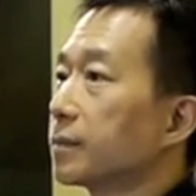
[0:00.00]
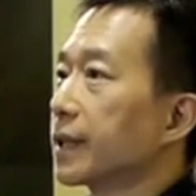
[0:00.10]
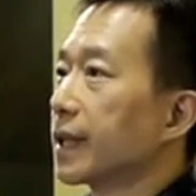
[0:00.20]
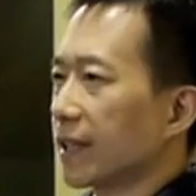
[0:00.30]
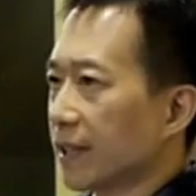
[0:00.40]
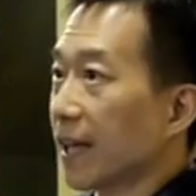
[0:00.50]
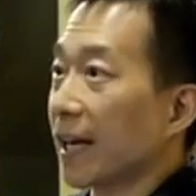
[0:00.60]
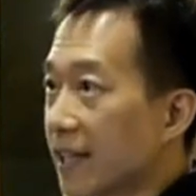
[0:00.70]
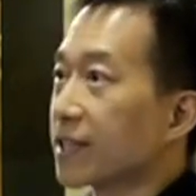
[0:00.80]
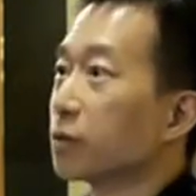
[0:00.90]
There are
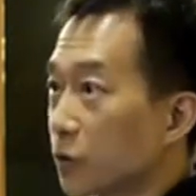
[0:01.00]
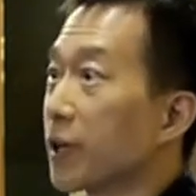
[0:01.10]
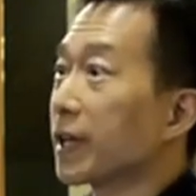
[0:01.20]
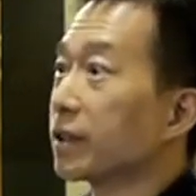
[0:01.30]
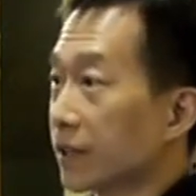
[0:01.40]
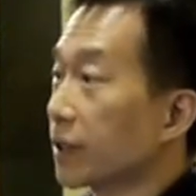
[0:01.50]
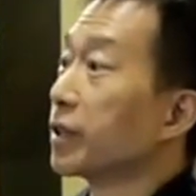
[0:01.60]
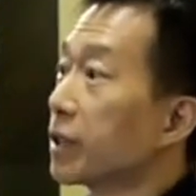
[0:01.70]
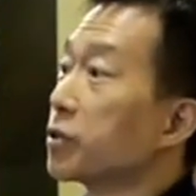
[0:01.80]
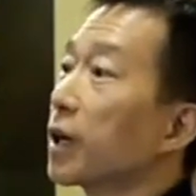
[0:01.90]
techniques to train,
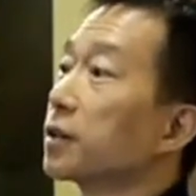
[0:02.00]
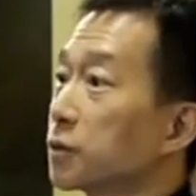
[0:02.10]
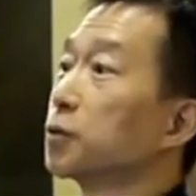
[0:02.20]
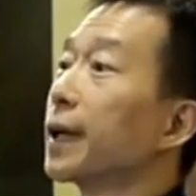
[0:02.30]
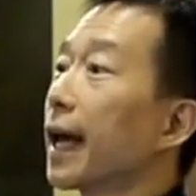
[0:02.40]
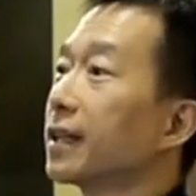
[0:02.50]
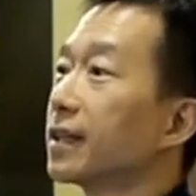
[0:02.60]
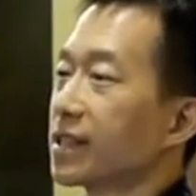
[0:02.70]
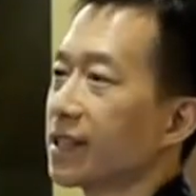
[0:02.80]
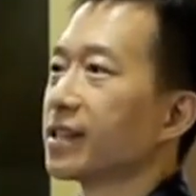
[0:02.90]
teach you how to do that.
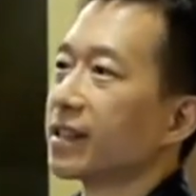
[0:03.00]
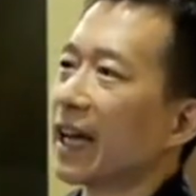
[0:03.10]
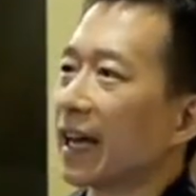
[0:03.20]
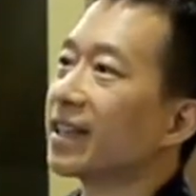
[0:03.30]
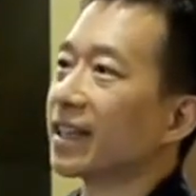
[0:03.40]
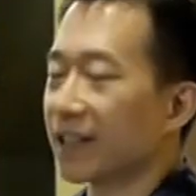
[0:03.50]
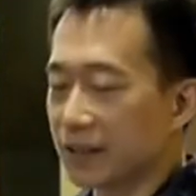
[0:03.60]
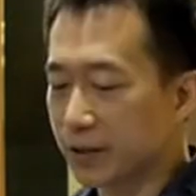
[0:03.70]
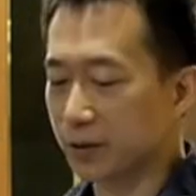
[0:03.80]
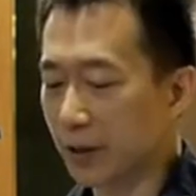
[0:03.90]
It's a technique and you
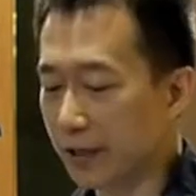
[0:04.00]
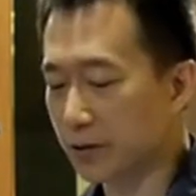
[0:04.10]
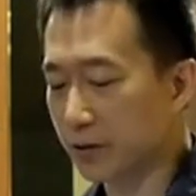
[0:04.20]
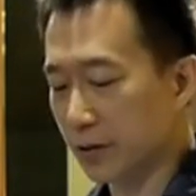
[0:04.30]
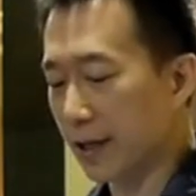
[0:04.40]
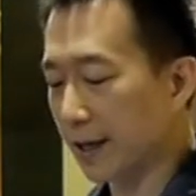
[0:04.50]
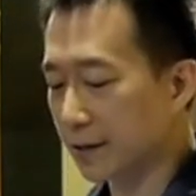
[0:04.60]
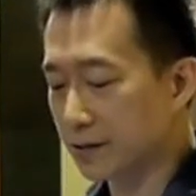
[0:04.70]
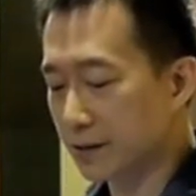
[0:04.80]
need to actually try it out.